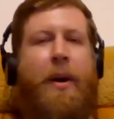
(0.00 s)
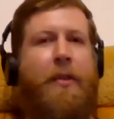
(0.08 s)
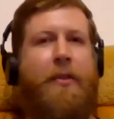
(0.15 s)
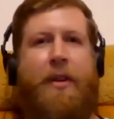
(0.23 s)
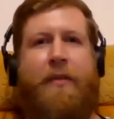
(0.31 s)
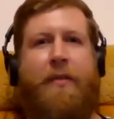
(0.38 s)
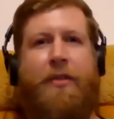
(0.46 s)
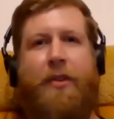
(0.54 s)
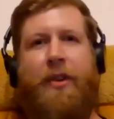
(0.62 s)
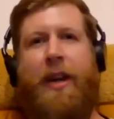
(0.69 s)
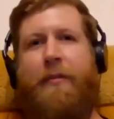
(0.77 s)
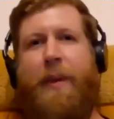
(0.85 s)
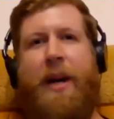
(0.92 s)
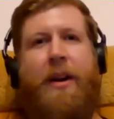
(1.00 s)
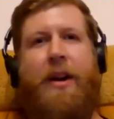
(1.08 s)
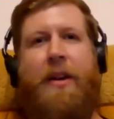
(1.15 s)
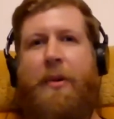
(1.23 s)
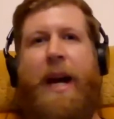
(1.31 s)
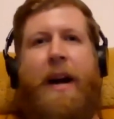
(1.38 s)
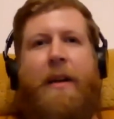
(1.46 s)
positive story of my
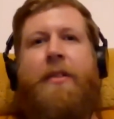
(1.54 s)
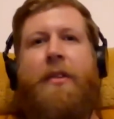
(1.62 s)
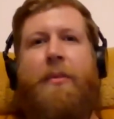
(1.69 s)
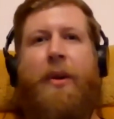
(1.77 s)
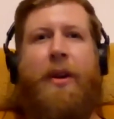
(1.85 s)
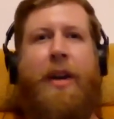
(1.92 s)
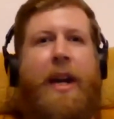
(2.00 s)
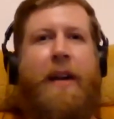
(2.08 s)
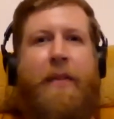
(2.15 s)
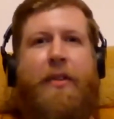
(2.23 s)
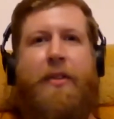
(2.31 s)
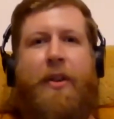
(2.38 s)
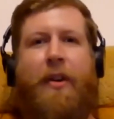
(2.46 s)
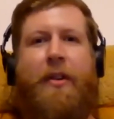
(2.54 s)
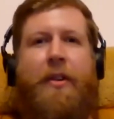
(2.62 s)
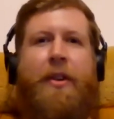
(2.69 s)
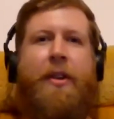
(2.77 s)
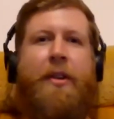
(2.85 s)
own. Well, how is it working if it's not